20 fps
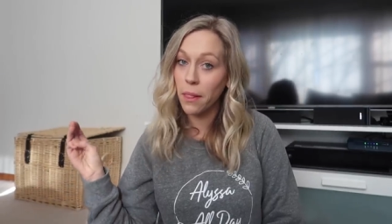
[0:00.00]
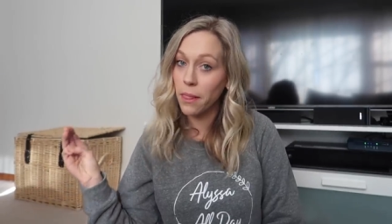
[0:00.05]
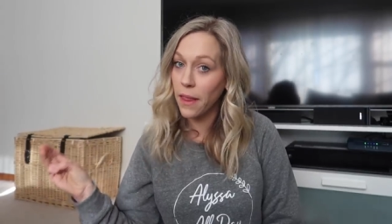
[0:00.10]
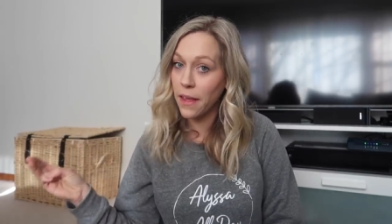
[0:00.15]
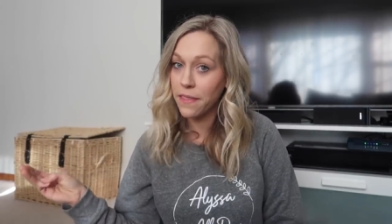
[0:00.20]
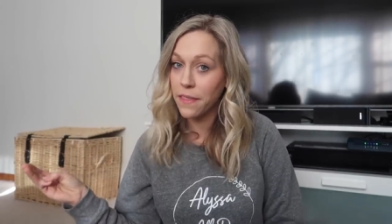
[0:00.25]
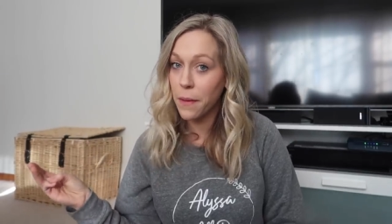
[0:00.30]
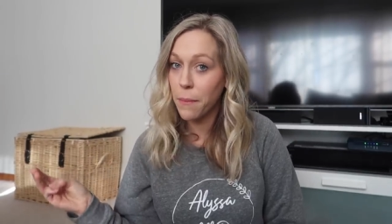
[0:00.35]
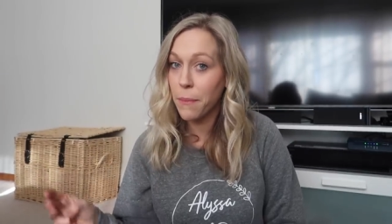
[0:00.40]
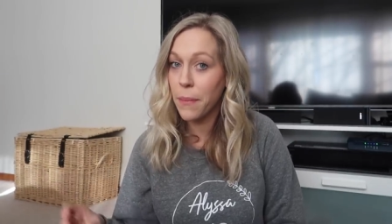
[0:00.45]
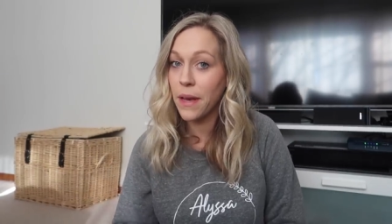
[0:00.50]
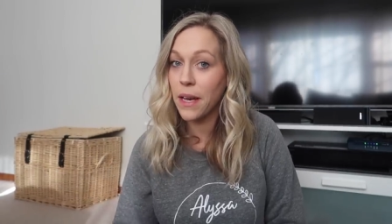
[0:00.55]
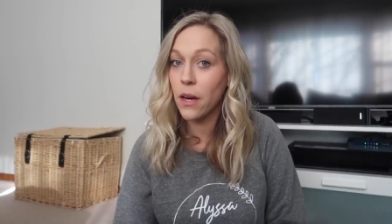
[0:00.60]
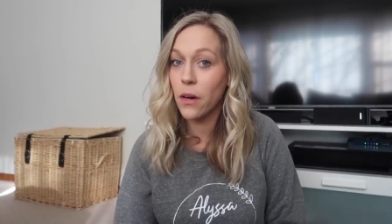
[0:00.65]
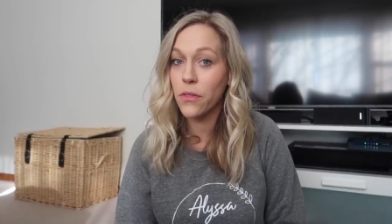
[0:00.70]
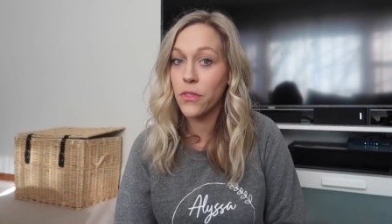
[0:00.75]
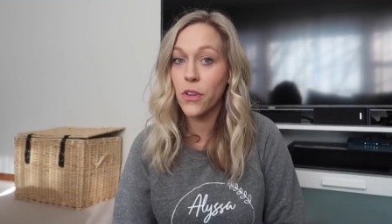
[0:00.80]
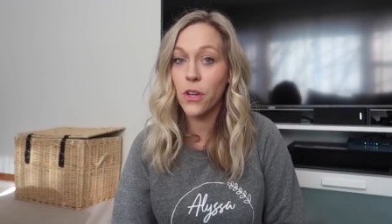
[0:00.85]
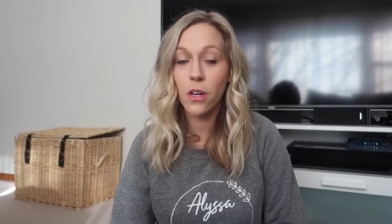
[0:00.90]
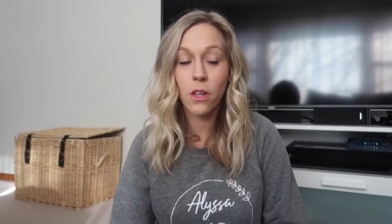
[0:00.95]
let them pick
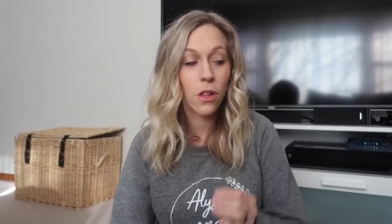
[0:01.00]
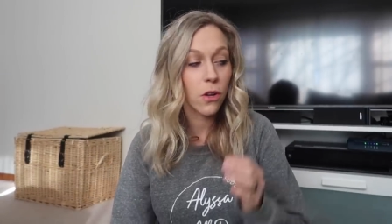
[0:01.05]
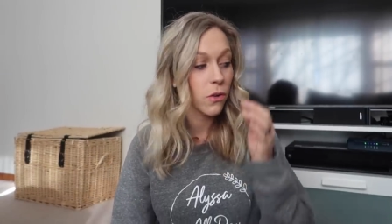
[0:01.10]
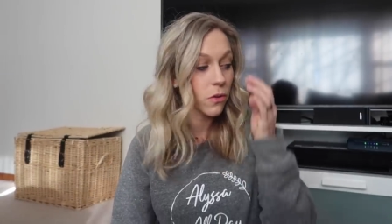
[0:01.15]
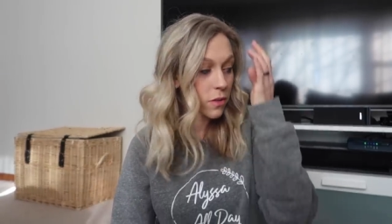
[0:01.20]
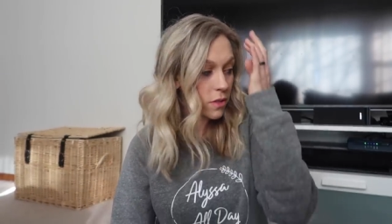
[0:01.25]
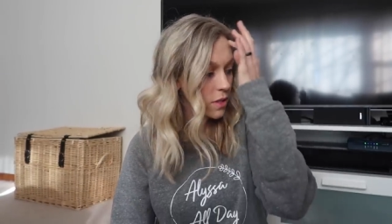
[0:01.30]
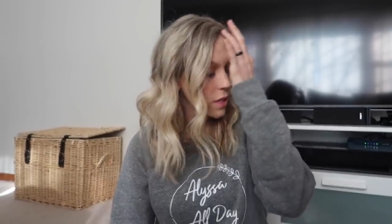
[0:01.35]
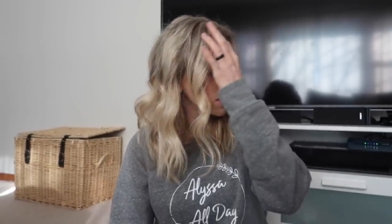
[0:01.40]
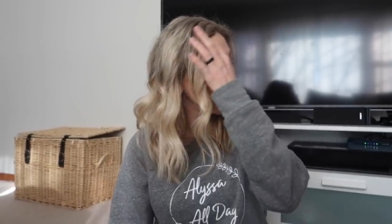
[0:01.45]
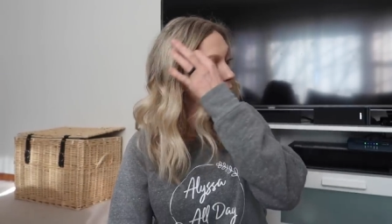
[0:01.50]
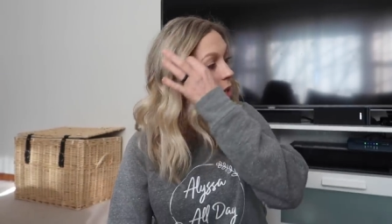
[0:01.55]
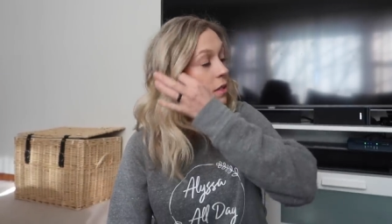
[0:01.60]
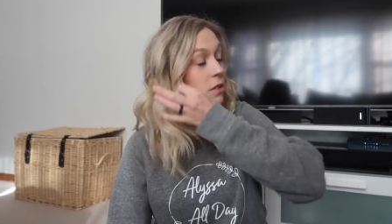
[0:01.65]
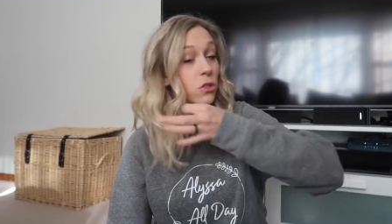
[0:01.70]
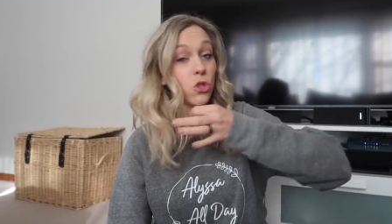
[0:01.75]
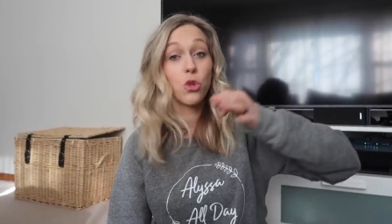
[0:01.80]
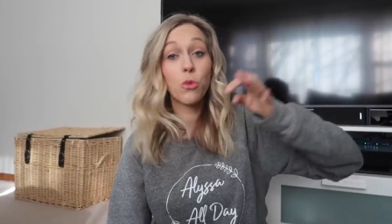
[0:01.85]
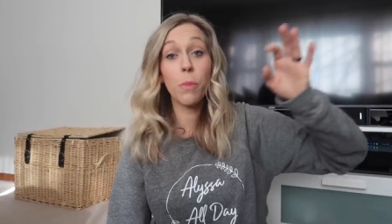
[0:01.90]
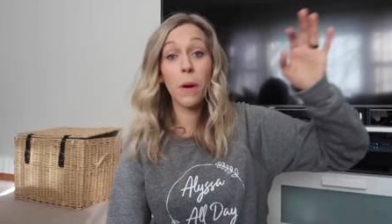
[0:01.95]
out their clothes.
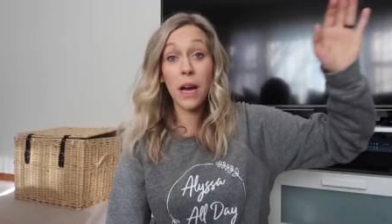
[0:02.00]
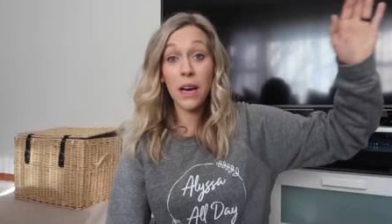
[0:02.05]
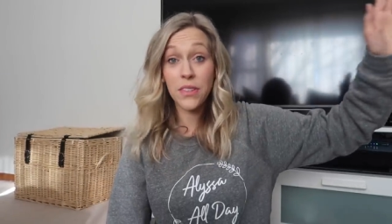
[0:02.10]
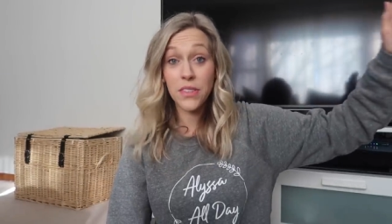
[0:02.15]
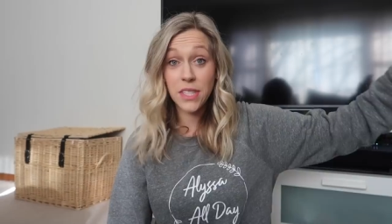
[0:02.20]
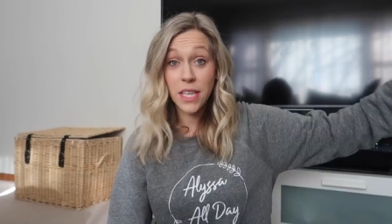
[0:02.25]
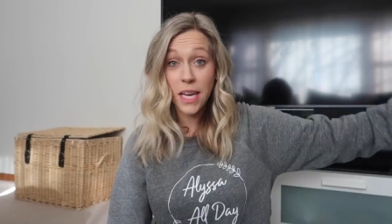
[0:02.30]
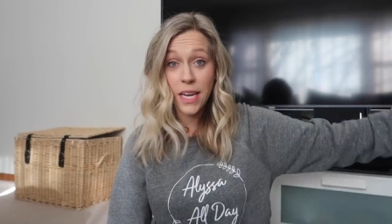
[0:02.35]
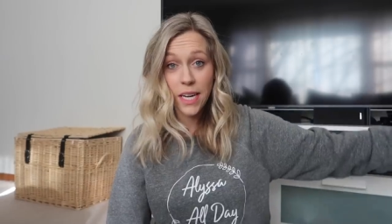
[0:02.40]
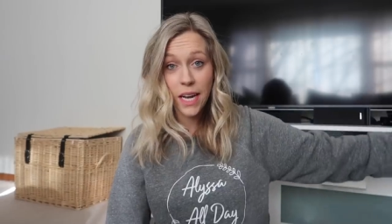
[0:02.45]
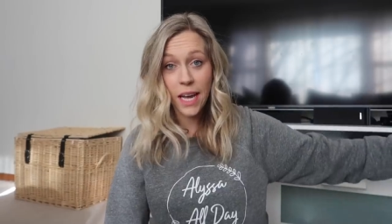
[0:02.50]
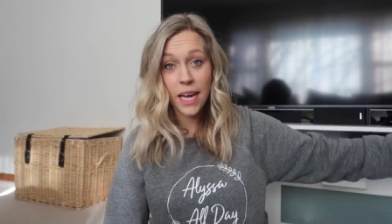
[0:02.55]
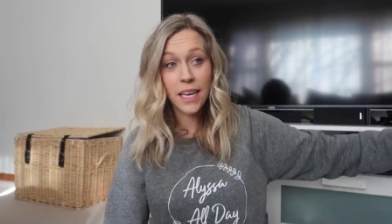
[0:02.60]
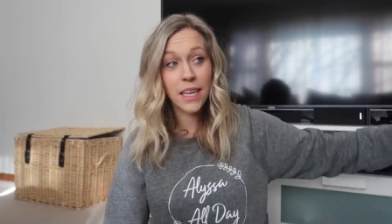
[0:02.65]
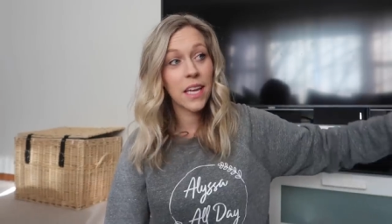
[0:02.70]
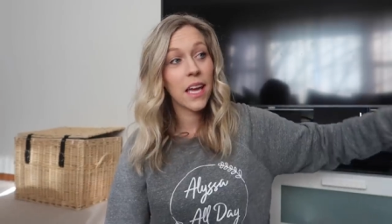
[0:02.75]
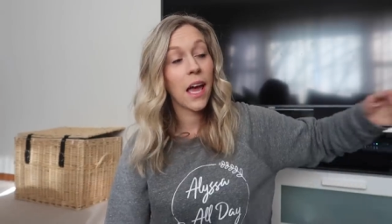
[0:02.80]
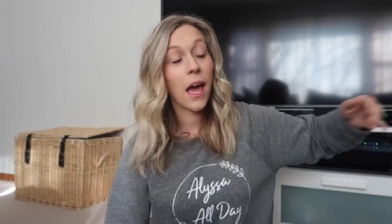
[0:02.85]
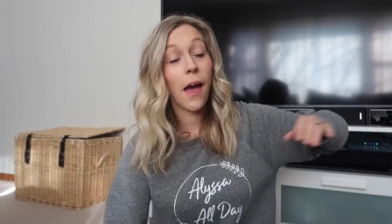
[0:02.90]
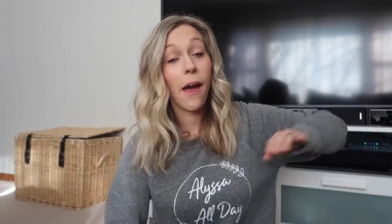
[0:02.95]
Do baths at night.